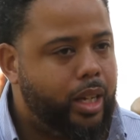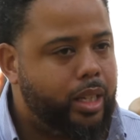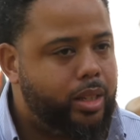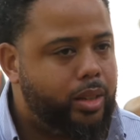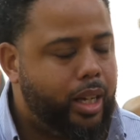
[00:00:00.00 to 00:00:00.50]

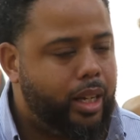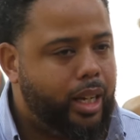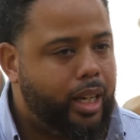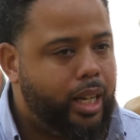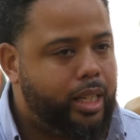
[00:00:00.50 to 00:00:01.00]

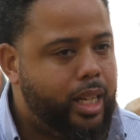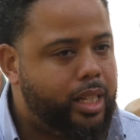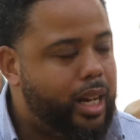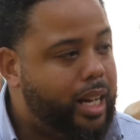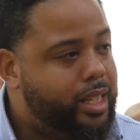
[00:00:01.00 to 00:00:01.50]

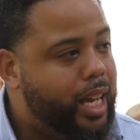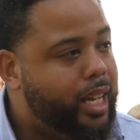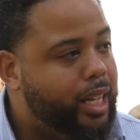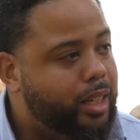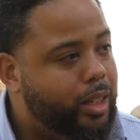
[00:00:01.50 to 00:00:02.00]
it's not
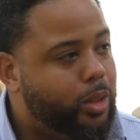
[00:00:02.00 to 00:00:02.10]
taken